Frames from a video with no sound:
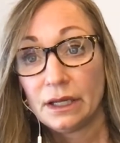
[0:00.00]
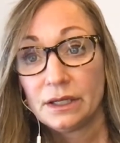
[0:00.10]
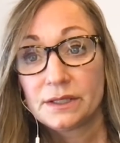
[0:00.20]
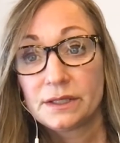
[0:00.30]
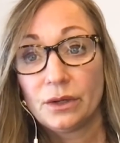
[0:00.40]

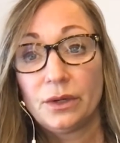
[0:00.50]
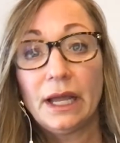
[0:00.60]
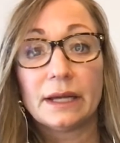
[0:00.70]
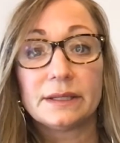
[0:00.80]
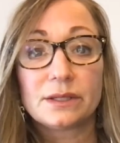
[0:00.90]
So
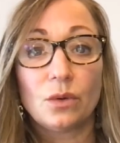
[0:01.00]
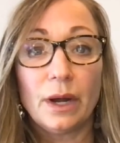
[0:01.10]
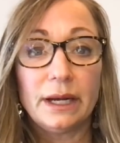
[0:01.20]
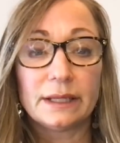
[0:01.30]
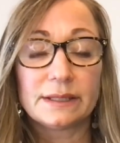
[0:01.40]
yeah,
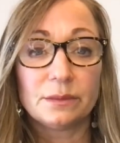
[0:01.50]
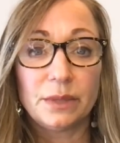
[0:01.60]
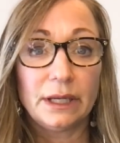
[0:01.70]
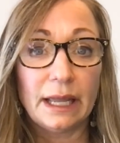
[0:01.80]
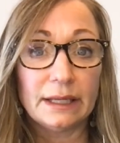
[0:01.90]
it's a
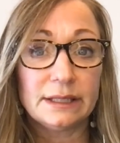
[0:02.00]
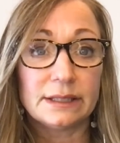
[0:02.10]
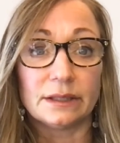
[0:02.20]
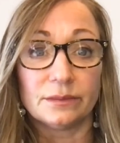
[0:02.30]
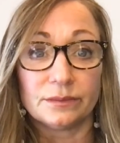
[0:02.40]
big entity.